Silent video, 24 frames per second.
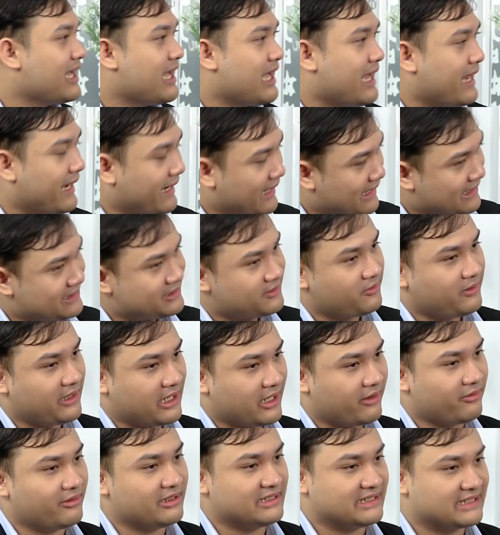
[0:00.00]
and as we
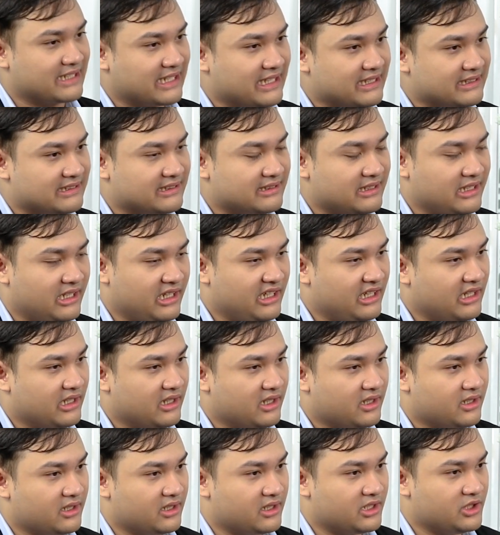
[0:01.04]
have discussed, the
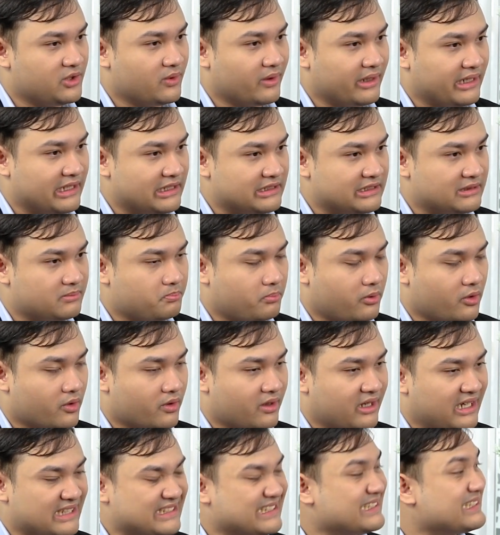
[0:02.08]
U.S. put
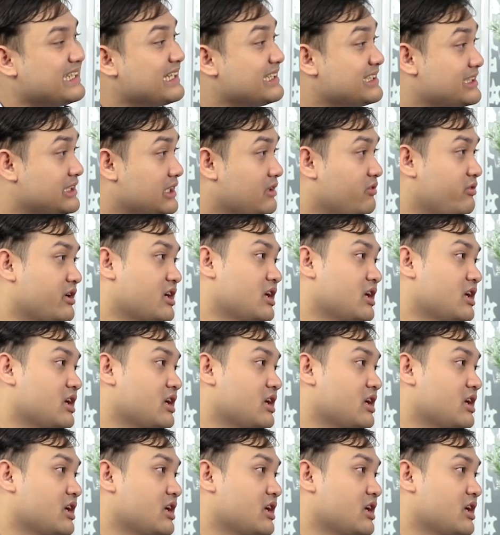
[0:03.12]
extensive